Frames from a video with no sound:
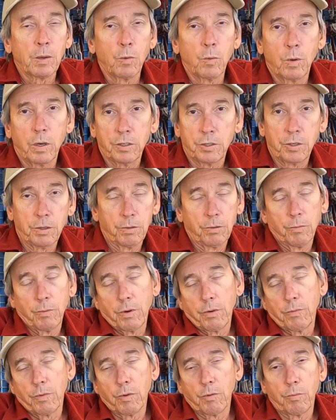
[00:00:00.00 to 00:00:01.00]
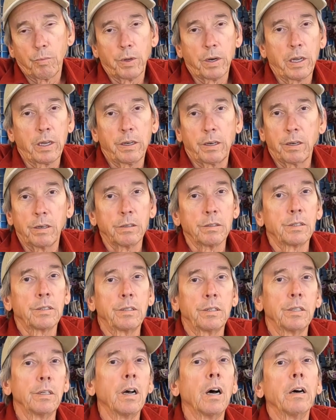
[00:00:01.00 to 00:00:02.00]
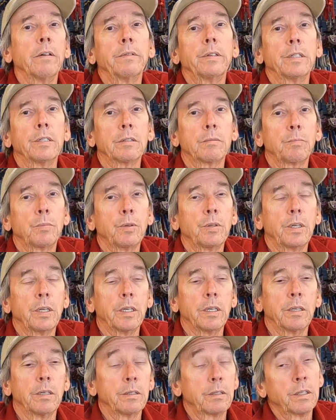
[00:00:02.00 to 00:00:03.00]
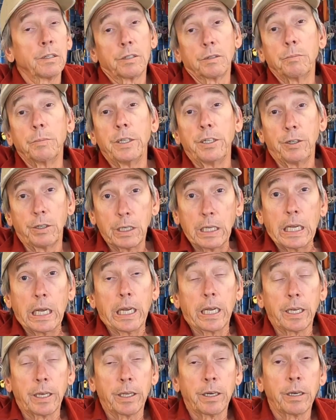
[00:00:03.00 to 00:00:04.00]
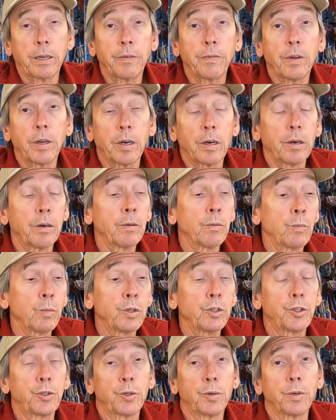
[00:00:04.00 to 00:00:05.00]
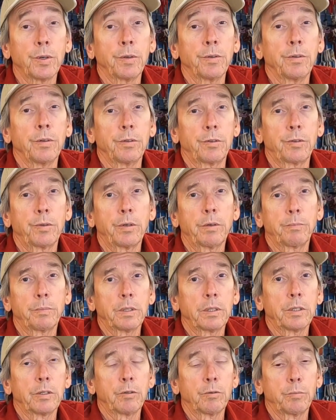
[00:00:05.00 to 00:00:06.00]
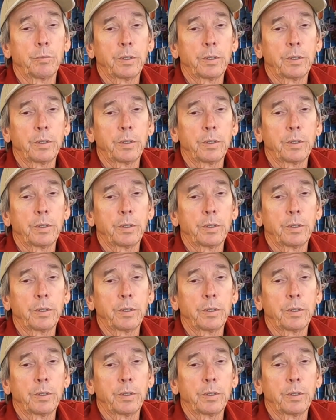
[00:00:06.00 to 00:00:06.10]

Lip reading: watching the river, but I didn't see an obvious put in. It doesn't mean you can't get in there. It would shorten the trip a little